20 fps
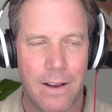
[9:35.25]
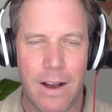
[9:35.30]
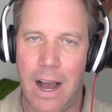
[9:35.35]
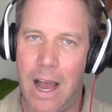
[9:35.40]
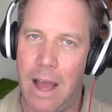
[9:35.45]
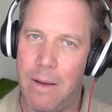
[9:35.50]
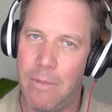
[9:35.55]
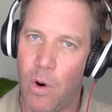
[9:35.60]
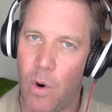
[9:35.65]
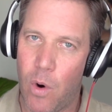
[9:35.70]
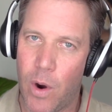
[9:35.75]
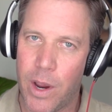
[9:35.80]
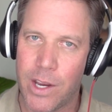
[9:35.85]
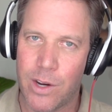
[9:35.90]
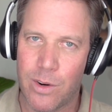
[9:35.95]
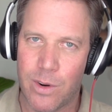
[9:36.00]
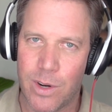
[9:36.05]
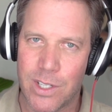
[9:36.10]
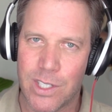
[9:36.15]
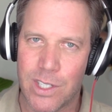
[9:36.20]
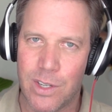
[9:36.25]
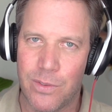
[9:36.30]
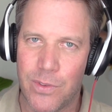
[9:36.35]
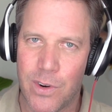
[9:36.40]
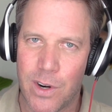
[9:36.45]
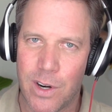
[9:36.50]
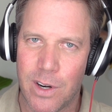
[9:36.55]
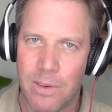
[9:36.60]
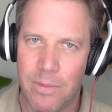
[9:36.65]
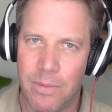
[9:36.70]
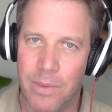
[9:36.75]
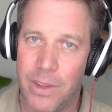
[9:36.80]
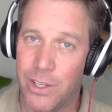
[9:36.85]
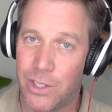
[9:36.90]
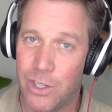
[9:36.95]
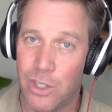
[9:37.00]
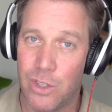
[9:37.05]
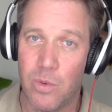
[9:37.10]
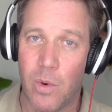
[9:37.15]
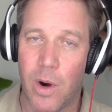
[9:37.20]
I'm Hoyt Christopher.
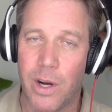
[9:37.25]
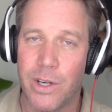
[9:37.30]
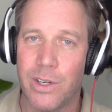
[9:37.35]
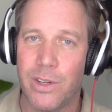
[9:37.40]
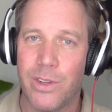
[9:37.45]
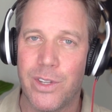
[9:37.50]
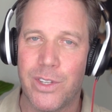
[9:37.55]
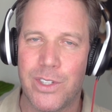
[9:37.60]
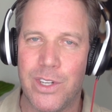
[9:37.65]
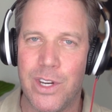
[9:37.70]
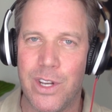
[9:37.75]
This is Wonderless